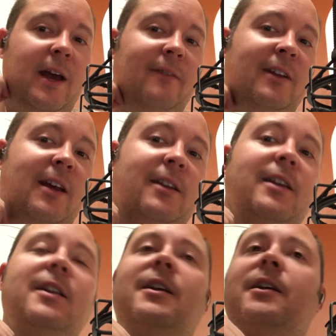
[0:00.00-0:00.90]
Haven't had
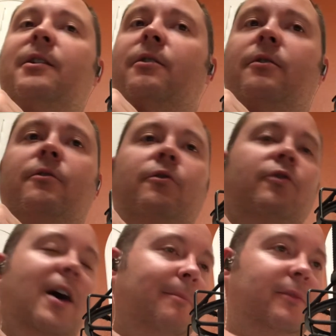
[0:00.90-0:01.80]
any
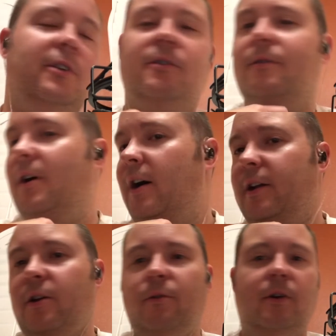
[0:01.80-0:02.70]
dropped
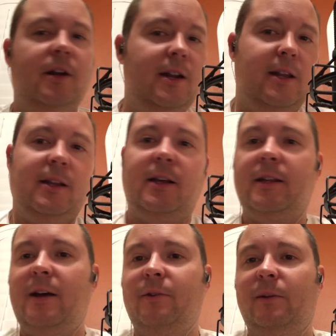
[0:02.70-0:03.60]
audio or anything
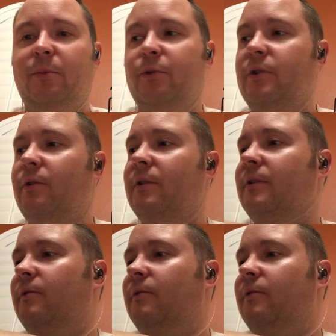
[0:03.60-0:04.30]
like that with the Bluetooth,